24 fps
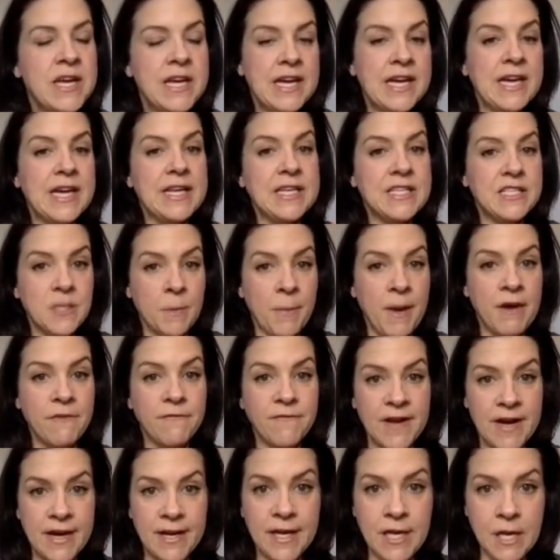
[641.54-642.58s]
It is about
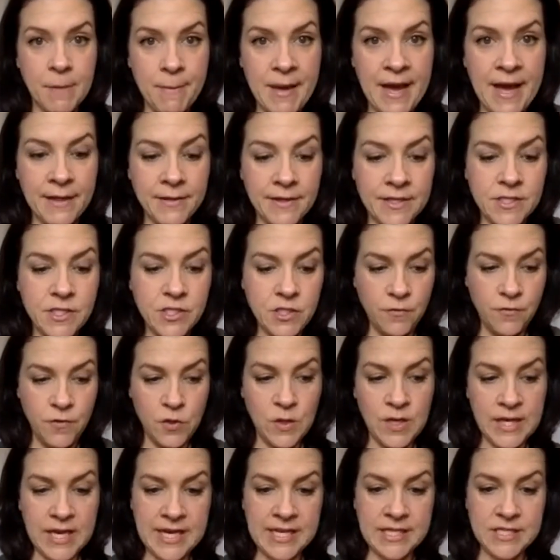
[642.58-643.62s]
finding a balance. So if you
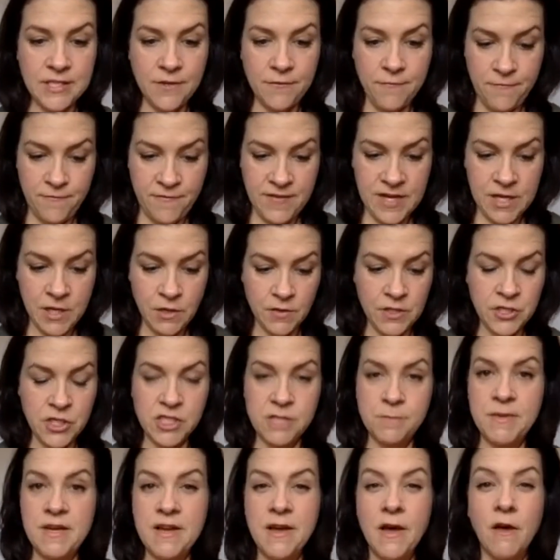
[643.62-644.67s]
can get into feel and
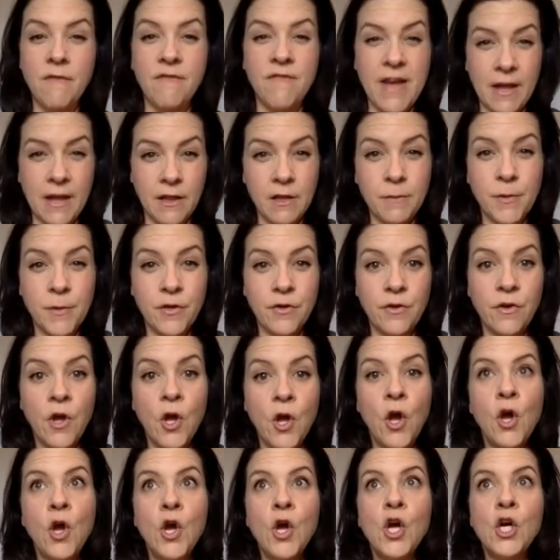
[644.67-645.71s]
just be available
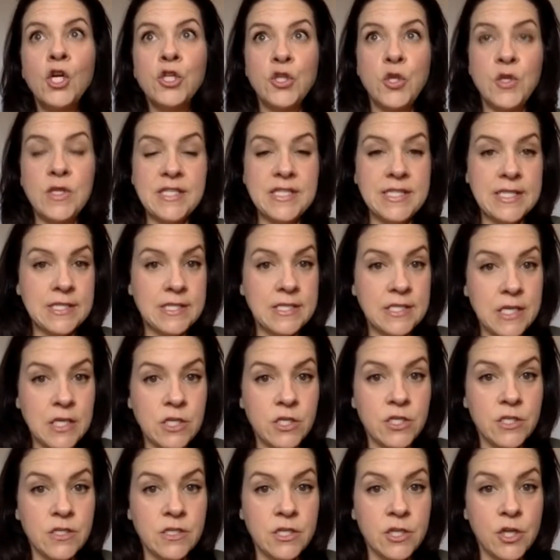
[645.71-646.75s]
to the
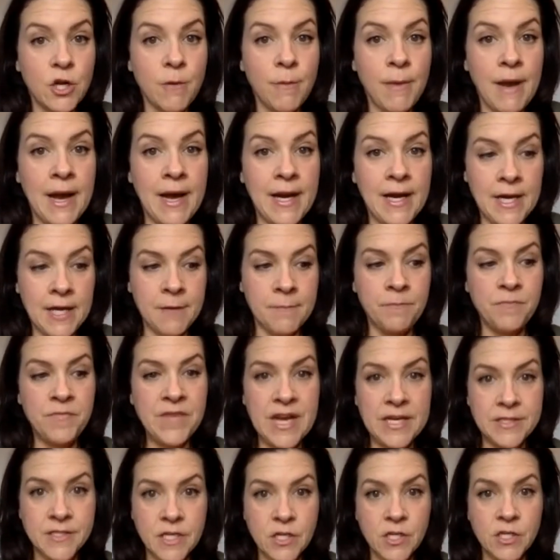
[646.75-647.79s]
sensations in your body,
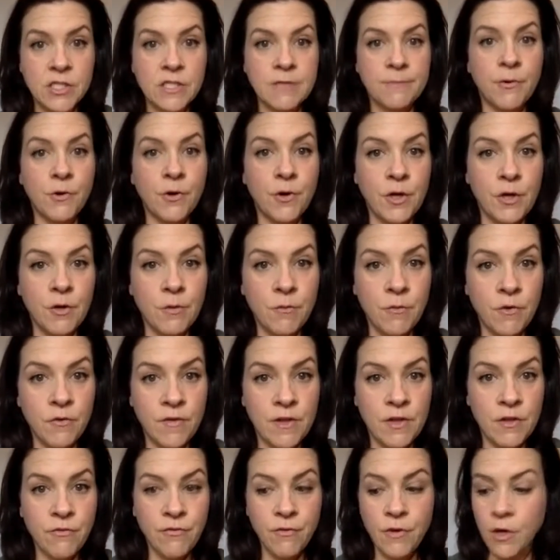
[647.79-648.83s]
that's going to support you in
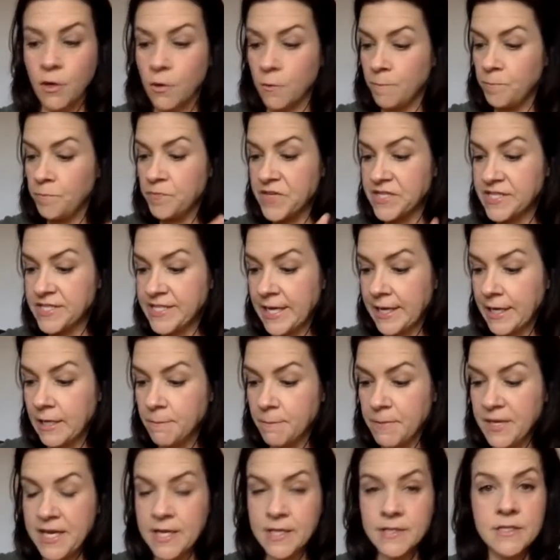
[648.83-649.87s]
moving through. The
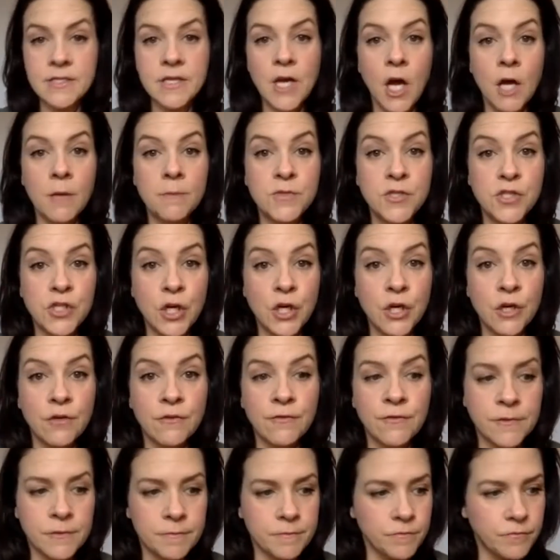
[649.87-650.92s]
second piece,
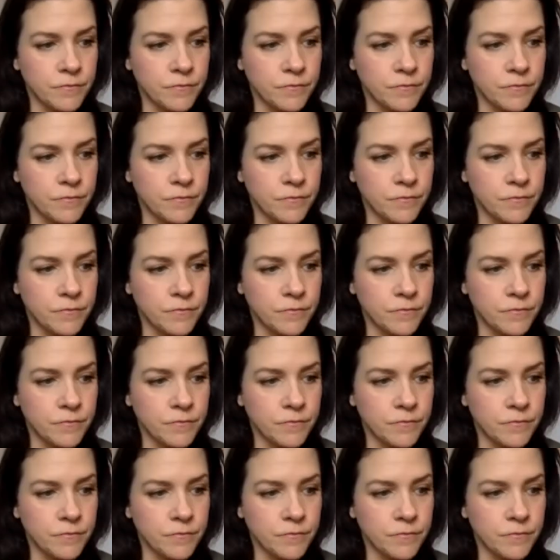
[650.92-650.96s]
observe.